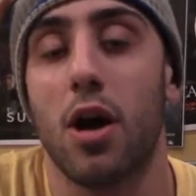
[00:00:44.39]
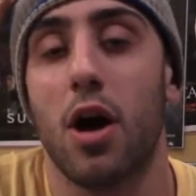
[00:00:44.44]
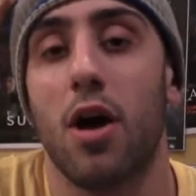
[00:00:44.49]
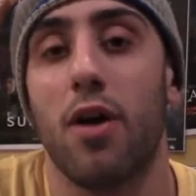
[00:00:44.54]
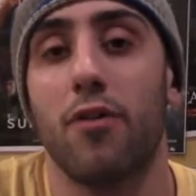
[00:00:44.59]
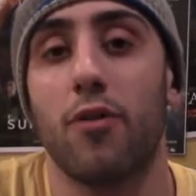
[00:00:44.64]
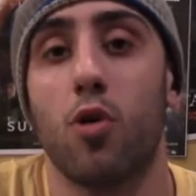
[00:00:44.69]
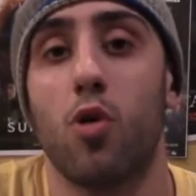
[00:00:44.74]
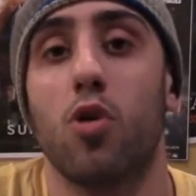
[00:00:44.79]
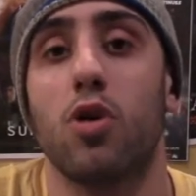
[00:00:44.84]

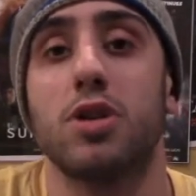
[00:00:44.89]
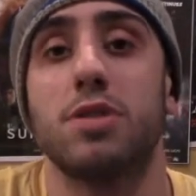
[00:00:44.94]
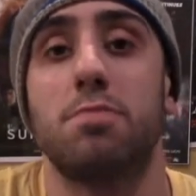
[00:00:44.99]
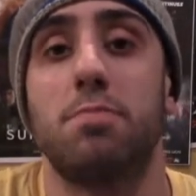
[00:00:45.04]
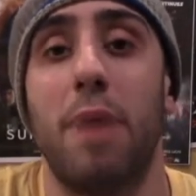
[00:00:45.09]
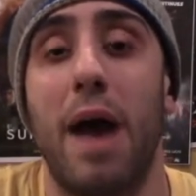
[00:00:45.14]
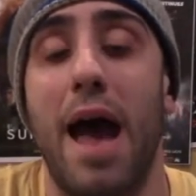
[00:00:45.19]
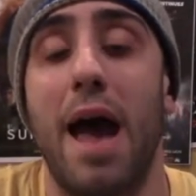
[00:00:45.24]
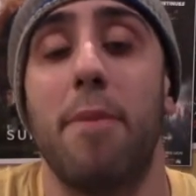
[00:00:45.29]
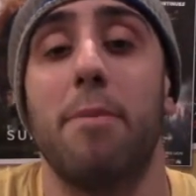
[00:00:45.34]
Of course,
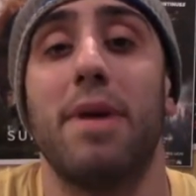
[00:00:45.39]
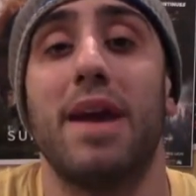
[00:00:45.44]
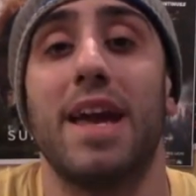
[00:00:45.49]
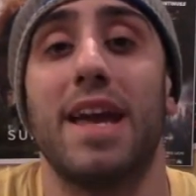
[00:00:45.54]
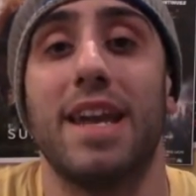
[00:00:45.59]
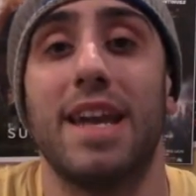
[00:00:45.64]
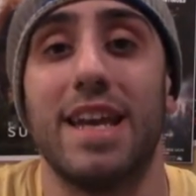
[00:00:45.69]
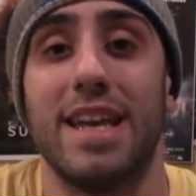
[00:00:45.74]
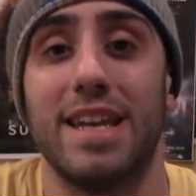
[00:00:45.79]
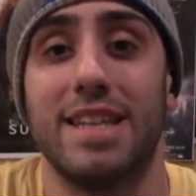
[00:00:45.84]

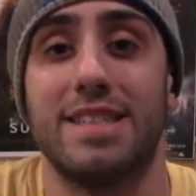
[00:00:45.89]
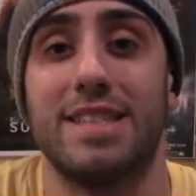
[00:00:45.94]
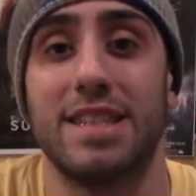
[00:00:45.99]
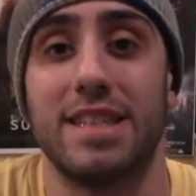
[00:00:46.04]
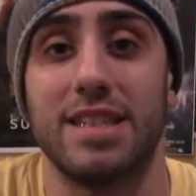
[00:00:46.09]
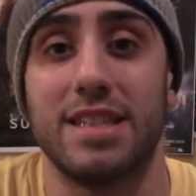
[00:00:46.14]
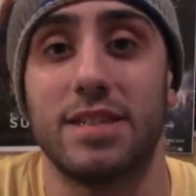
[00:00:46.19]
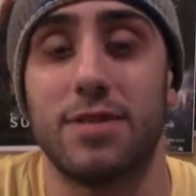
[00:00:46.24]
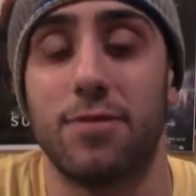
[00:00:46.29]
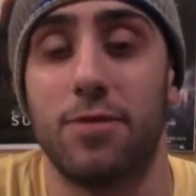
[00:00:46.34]
Batman is in
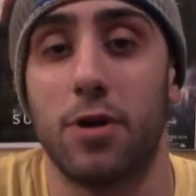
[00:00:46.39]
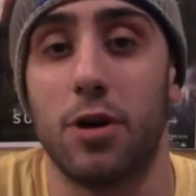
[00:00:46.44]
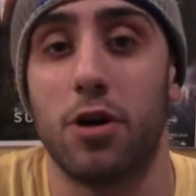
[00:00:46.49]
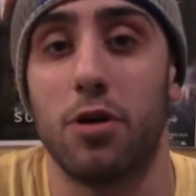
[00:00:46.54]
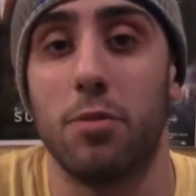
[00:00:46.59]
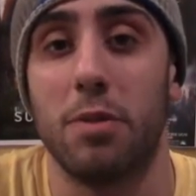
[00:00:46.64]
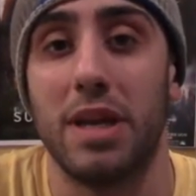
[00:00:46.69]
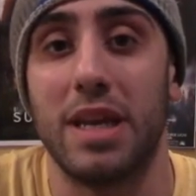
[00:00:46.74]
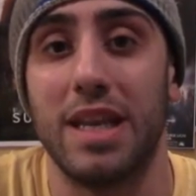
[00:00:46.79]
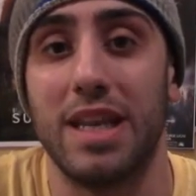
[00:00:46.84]
this
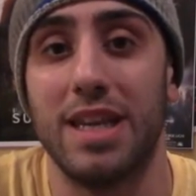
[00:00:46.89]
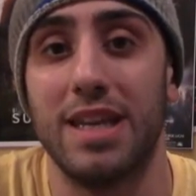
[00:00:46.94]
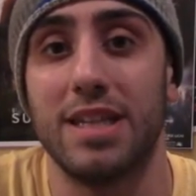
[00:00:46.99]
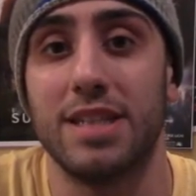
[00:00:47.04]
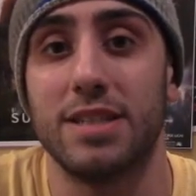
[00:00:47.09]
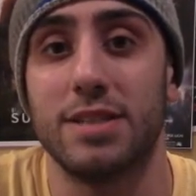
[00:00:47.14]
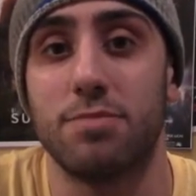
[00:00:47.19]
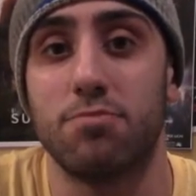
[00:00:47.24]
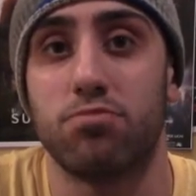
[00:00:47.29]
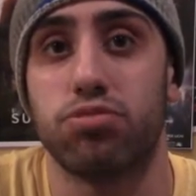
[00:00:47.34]
film, and he
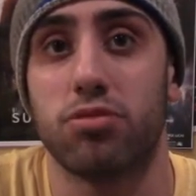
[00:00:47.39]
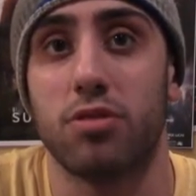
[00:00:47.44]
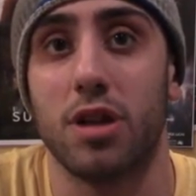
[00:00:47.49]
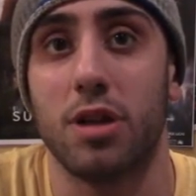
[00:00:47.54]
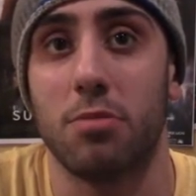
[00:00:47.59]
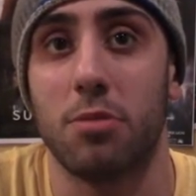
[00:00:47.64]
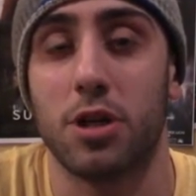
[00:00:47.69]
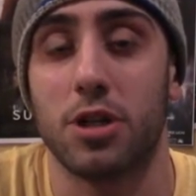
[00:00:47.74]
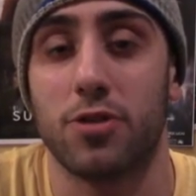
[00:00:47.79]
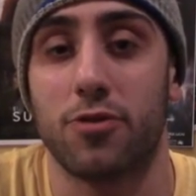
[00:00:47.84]
is
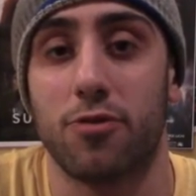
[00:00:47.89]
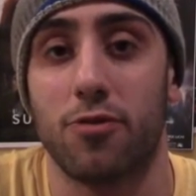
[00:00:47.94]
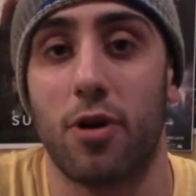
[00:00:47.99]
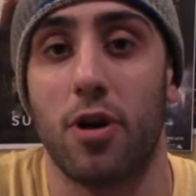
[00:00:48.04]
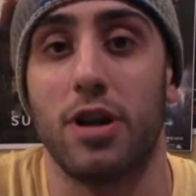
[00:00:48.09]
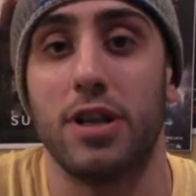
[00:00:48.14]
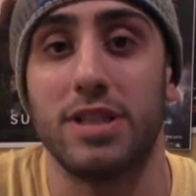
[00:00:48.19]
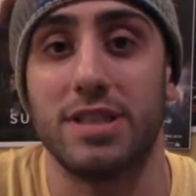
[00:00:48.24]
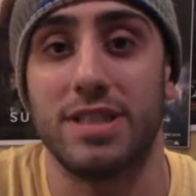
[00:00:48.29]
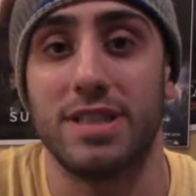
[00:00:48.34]
pretty much
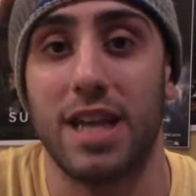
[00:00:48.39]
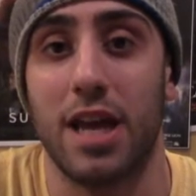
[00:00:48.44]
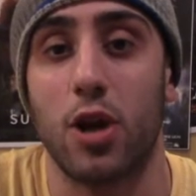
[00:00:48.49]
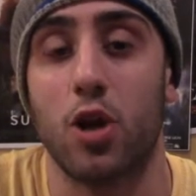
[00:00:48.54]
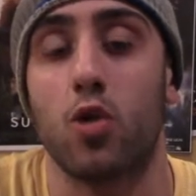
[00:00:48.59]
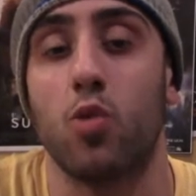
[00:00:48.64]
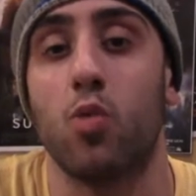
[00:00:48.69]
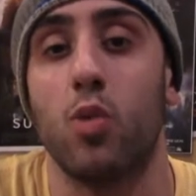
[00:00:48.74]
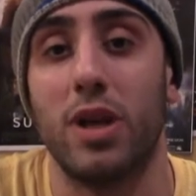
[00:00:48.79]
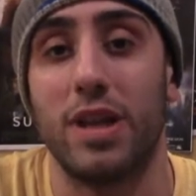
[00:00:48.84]
front and
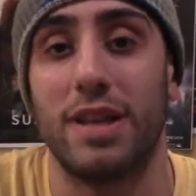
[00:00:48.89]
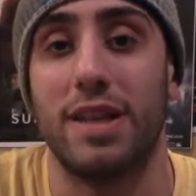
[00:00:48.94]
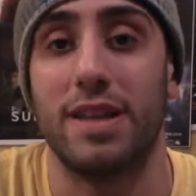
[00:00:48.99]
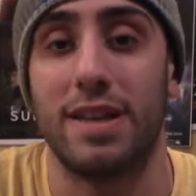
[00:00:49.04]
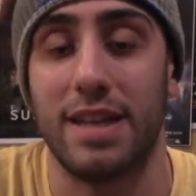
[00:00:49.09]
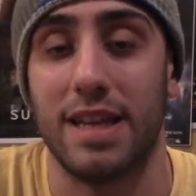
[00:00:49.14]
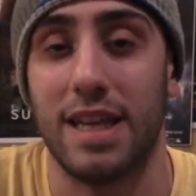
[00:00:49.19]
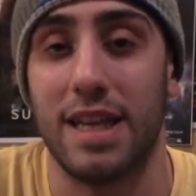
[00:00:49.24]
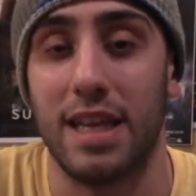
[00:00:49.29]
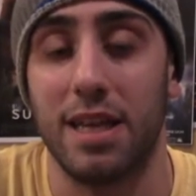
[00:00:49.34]
center with the
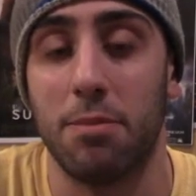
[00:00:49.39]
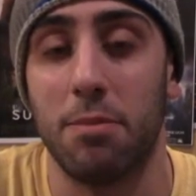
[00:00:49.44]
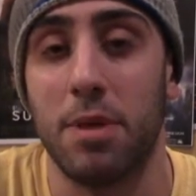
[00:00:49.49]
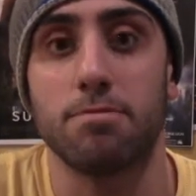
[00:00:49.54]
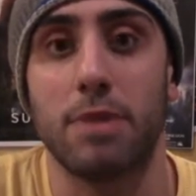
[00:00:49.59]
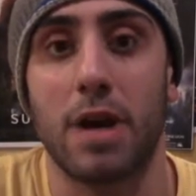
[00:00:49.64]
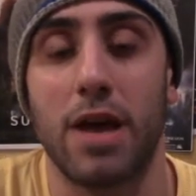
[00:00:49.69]
team.